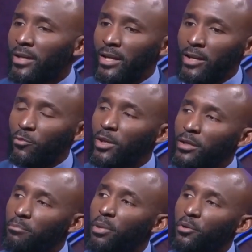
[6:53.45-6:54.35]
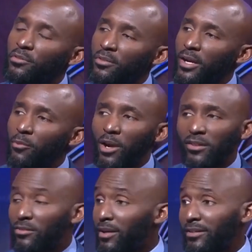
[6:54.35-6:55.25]
and really bolster that roster
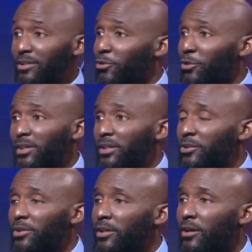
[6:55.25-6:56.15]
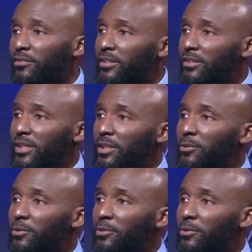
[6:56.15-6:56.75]
as they normally do in the offseason anyways?